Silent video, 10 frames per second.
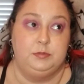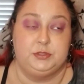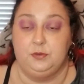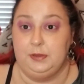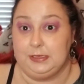so
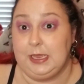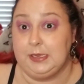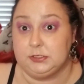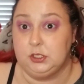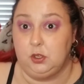that the
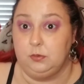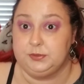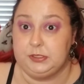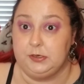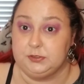cats could go
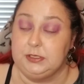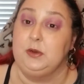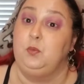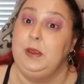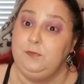upstairs and get
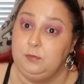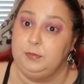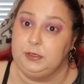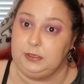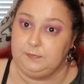away from
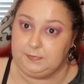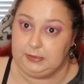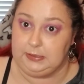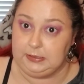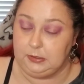Buddy if they
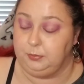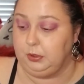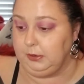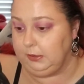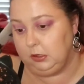needed a
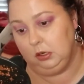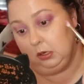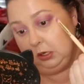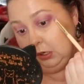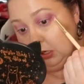break.
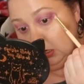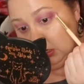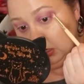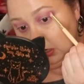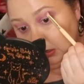
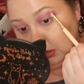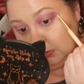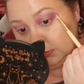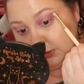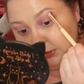
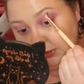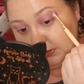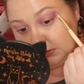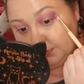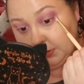Since he
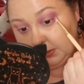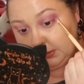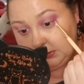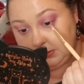is a puppy,